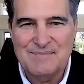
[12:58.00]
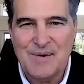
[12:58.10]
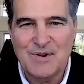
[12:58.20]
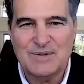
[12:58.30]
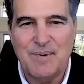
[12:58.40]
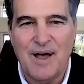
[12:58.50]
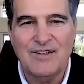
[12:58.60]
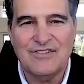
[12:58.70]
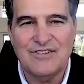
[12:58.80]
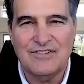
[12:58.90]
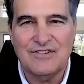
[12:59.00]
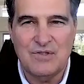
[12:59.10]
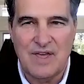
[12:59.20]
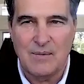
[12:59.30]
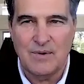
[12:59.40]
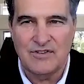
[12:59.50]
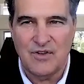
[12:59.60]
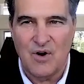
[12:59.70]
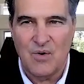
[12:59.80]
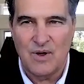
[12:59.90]
My response to that one is
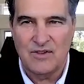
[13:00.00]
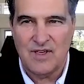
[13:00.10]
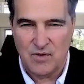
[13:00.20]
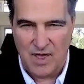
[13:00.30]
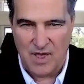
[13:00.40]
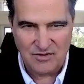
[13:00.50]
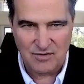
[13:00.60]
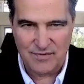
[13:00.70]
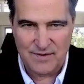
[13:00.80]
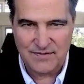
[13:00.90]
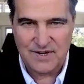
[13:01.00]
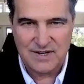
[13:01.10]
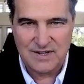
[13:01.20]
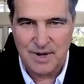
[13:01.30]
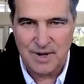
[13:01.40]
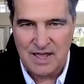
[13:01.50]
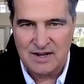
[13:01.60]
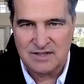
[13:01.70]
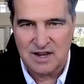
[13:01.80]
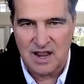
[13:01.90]
always, have you had your 15
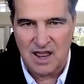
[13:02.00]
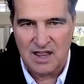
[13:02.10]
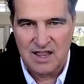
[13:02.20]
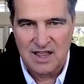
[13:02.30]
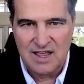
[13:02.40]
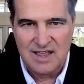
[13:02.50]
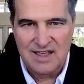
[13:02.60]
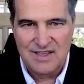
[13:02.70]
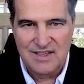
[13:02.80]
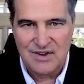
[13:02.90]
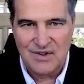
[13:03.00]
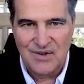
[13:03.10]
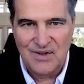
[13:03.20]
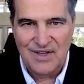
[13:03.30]
bananas today? You know,